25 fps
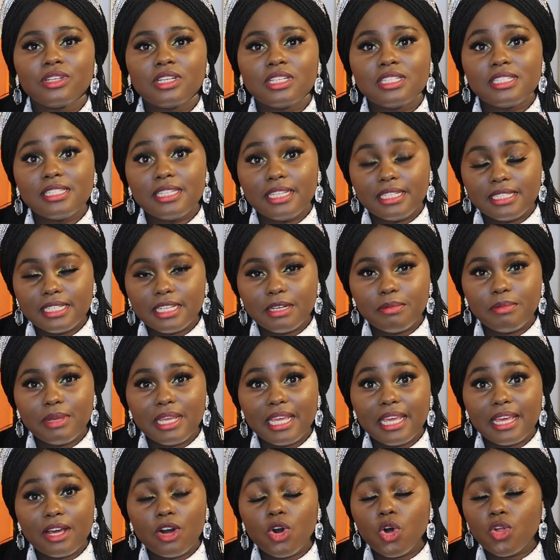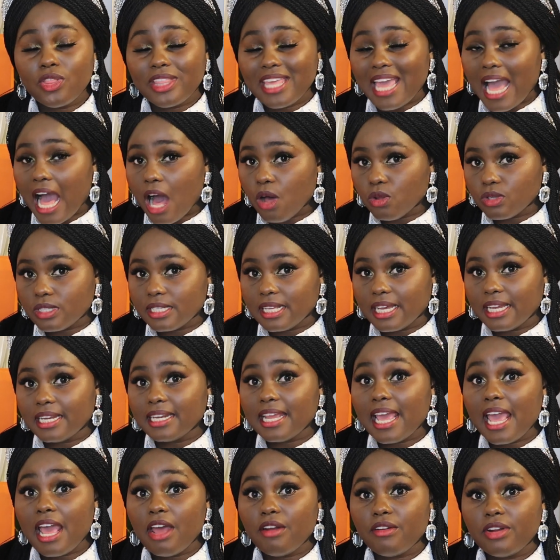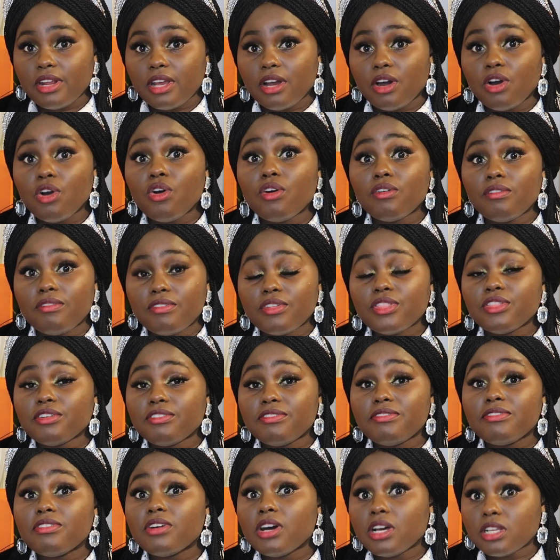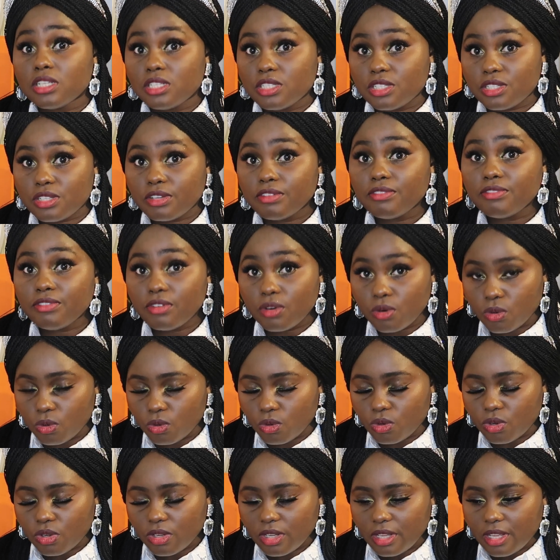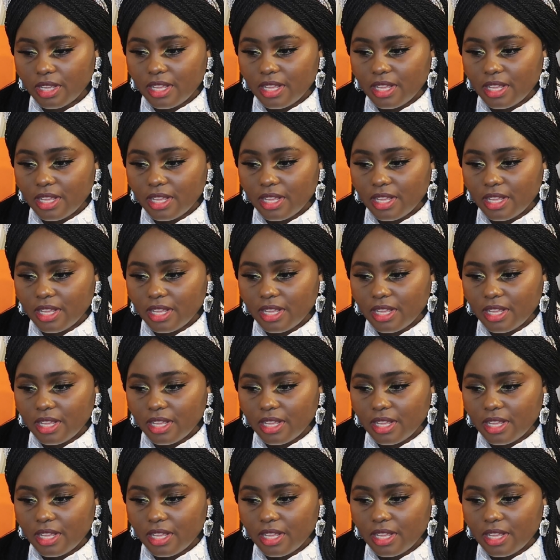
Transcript: seated me on the outside area of the first floor.